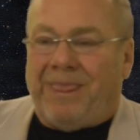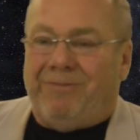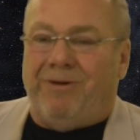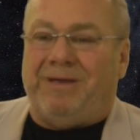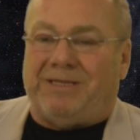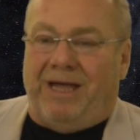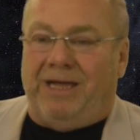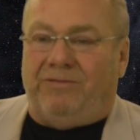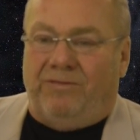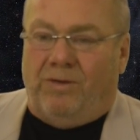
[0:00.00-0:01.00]
will be
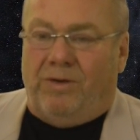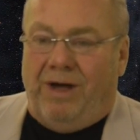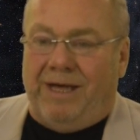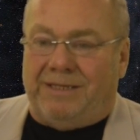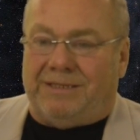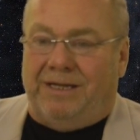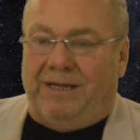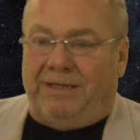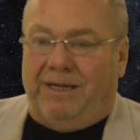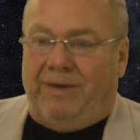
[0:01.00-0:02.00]
staying for 4 nights, and
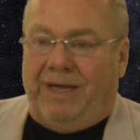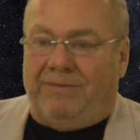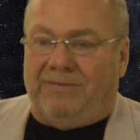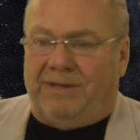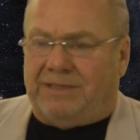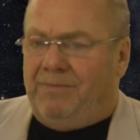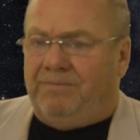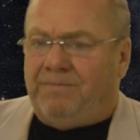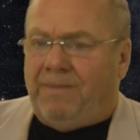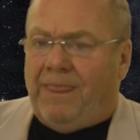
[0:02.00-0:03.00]
I think we have
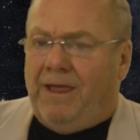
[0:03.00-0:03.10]
some